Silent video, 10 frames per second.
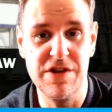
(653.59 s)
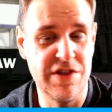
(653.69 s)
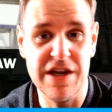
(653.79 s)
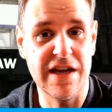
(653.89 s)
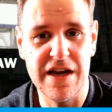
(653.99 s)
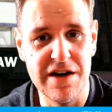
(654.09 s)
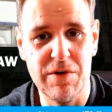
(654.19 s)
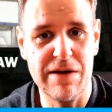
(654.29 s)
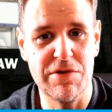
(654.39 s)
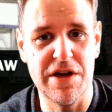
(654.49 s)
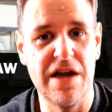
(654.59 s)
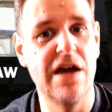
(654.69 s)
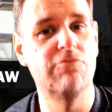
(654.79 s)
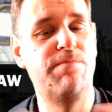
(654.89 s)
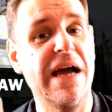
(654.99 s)
They ain't getting away with it.
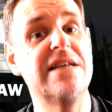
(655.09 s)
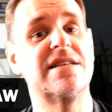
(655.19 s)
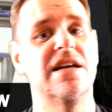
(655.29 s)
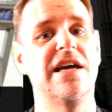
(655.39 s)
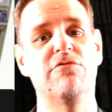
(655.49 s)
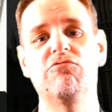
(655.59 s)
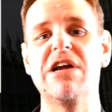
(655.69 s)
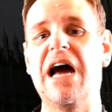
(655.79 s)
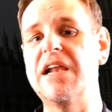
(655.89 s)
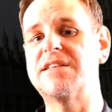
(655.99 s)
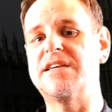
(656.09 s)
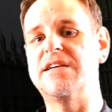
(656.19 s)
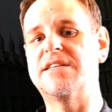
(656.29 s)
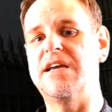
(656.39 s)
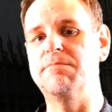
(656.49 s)
Basically, reality
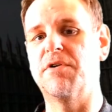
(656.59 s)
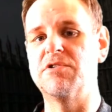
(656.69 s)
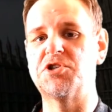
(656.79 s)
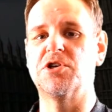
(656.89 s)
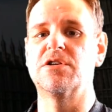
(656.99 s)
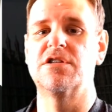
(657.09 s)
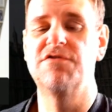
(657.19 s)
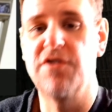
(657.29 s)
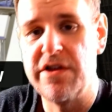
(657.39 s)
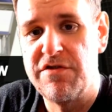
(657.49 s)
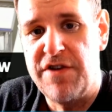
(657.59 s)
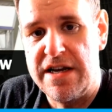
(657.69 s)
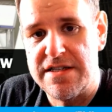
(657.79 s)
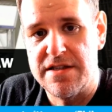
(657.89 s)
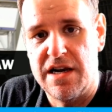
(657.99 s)
has hit Boris Johnson full in the
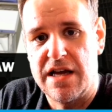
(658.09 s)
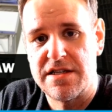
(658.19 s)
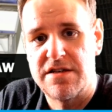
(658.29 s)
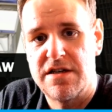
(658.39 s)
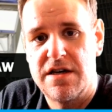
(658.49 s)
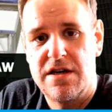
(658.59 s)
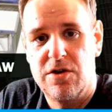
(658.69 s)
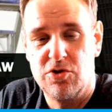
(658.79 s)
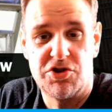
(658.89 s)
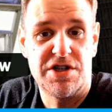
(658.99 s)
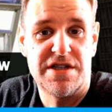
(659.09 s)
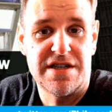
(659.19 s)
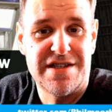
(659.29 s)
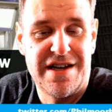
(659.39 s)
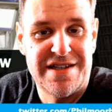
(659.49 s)
face in the last
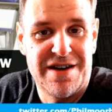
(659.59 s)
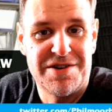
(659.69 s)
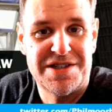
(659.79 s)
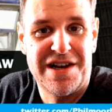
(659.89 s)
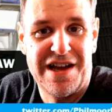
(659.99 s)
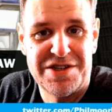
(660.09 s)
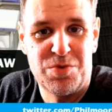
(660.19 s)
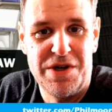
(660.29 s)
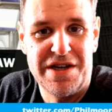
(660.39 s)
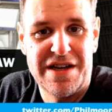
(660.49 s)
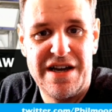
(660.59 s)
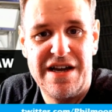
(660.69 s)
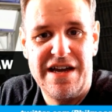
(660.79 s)
168 hours, the last week.